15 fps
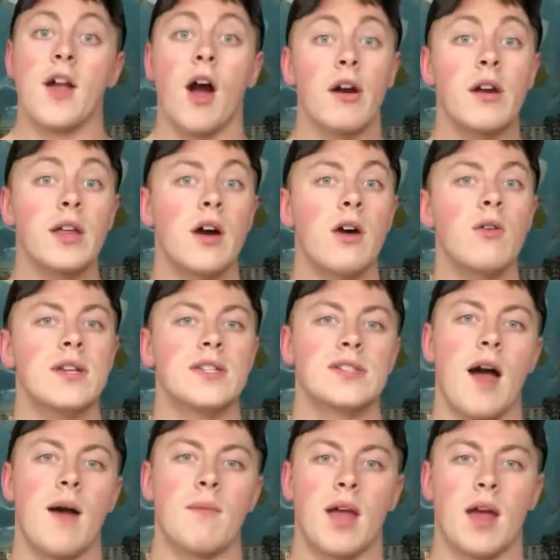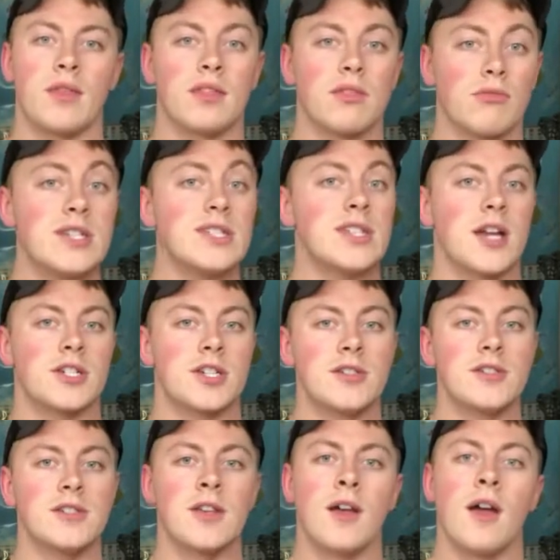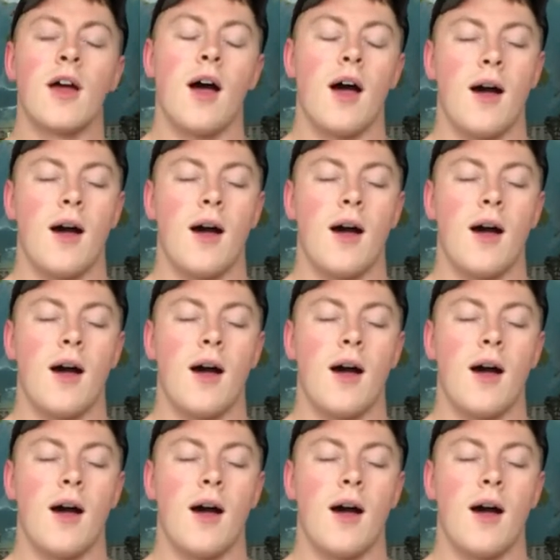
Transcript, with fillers: Cardio, he's got me on three sessions.